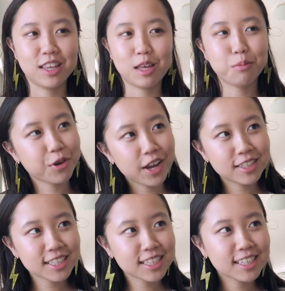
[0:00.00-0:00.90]
their
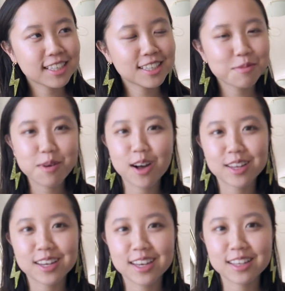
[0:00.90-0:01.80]
branding, their
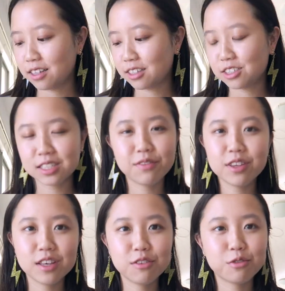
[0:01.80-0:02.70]
marketing, just
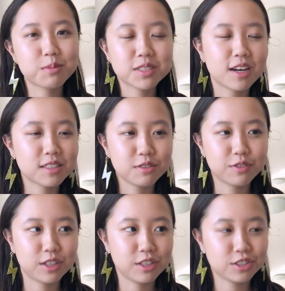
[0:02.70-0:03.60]
everything from start to
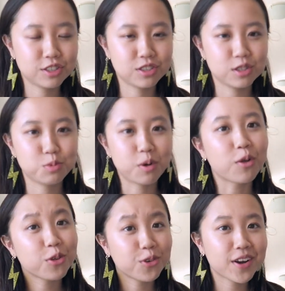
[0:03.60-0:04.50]
finish is just
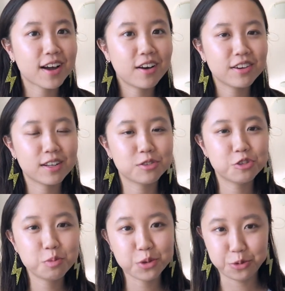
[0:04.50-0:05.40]
well thought out and
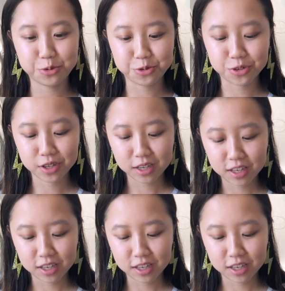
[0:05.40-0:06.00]
super cool.